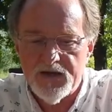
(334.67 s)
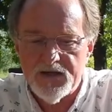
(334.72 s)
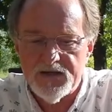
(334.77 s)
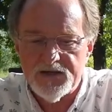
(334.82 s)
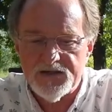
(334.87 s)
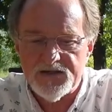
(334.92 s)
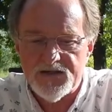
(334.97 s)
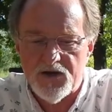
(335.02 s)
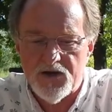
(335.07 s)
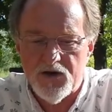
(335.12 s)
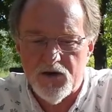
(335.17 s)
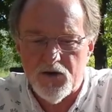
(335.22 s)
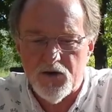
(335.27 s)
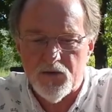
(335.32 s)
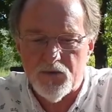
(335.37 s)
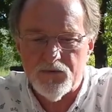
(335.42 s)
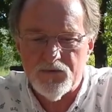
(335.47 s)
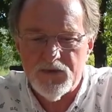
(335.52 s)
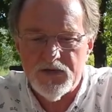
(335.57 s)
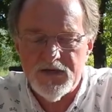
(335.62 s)

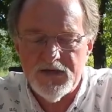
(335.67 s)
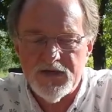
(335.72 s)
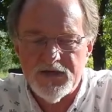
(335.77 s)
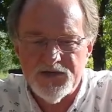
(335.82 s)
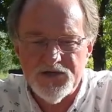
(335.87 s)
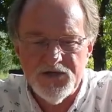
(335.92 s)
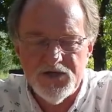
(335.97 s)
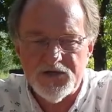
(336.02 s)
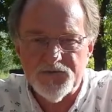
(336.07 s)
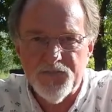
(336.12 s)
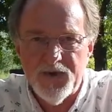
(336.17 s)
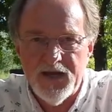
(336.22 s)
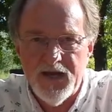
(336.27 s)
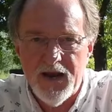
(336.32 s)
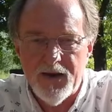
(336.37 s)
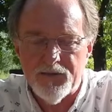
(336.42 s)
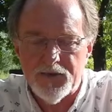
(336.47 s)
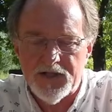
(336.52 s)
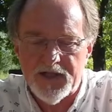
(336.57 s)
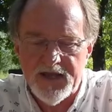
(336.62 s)
So just being
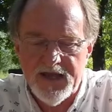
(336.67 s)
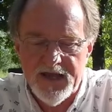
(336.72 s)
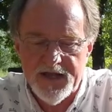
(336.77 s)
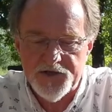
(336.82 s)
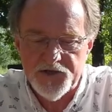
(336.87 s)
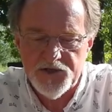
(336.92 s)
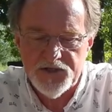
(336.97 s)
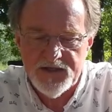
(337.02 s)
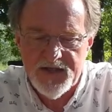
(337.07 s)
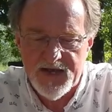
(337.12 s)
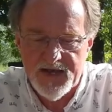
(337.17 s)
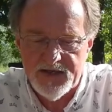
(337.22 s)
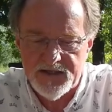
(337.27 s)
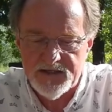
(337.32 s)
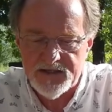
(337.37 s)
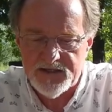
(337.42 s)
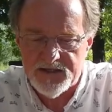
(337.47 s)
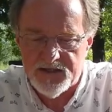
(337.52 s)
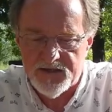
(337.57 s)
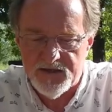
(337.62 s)
able to catch
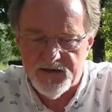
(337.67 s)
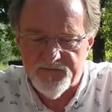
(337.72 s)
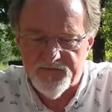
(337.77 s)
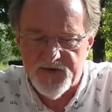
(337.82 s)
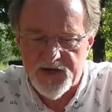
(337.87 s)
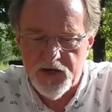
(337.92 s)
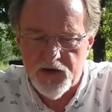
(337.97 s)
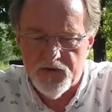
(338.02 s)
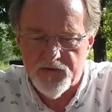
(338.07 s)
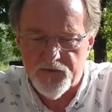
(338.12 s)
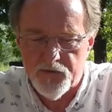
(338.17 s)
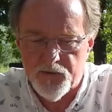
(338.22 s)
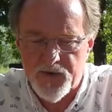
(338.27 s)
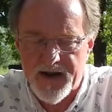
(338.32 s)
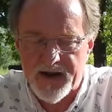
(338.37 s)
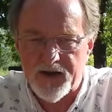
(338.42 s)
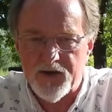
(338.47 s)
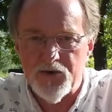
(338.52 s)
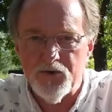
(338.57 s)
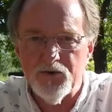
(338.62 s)
that uh, video of the
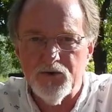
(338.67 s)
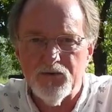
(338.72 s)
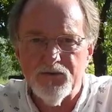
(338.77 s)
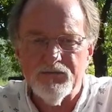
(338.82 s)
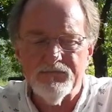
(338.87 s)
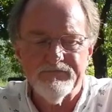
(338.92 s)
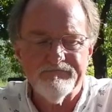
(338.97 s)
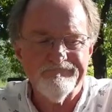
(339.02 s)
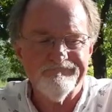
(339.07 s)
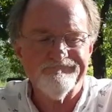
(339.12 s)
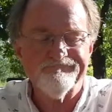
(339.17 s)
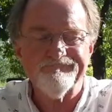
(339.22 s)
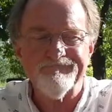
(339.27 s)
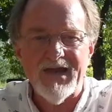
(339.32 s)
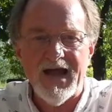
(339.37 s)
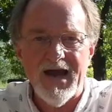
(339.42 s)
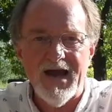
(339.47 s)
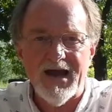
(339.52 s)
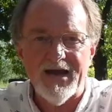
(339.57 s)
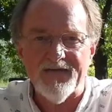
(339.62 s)
raccoon,
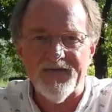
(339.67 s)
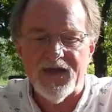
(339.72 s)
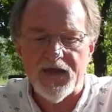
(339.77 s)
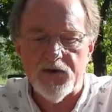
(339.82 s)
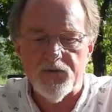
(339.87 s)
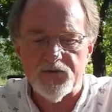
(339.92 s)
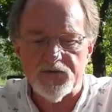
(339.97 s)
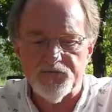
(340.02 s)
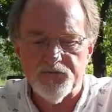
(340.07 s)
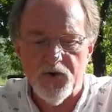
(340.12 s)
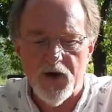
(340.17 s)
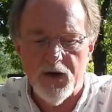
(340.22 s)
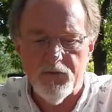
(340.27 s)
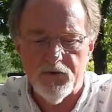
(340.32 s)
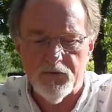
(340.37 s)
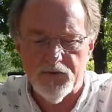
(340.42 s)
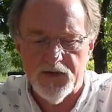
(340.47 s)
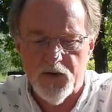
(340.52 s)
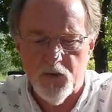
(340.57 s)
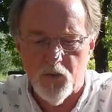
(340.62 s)
I think it was
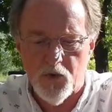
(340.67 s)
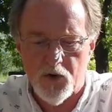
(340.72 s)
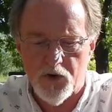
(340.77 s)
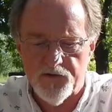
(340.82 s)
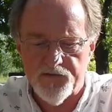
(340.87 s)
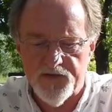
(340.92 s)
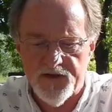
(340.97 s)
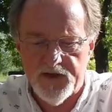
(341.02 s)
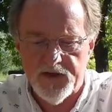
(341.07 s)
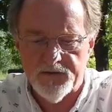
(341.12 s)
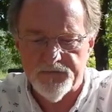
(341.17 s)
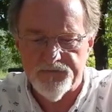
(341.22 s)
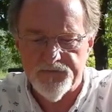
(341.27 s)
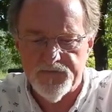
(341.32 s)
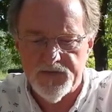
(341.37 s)
probably worth it.